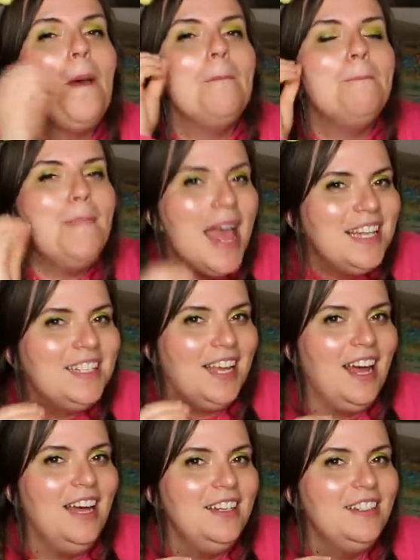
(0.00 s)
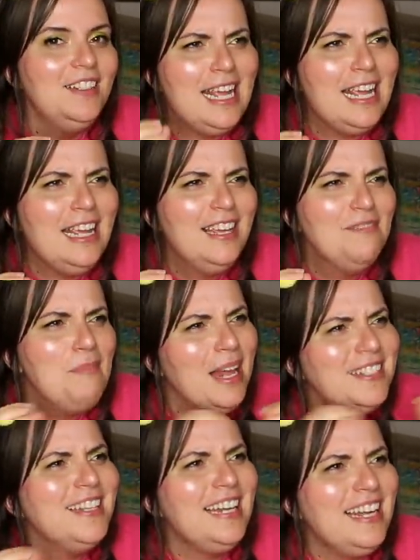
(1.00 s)
Meta Lee,
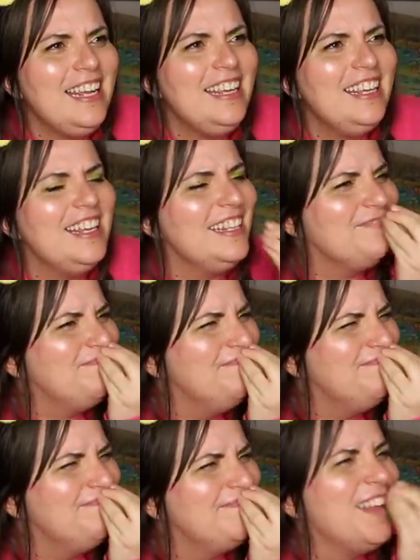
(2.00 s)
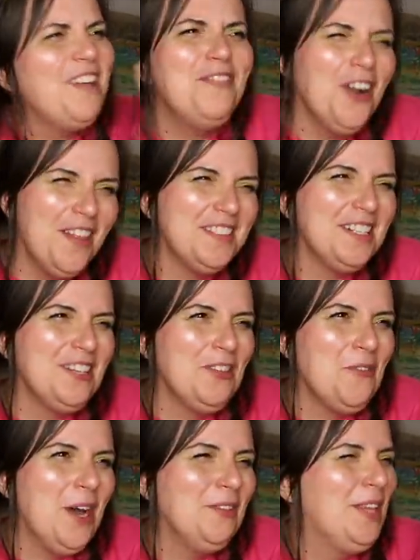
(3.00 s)
Meta Lee? I feel like there's another
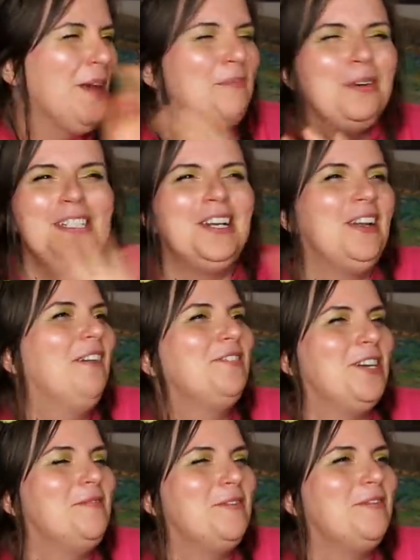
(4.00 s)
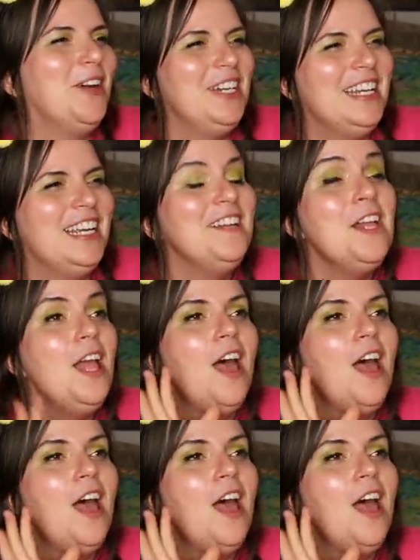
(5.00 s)
word there, but we don't have time to find it.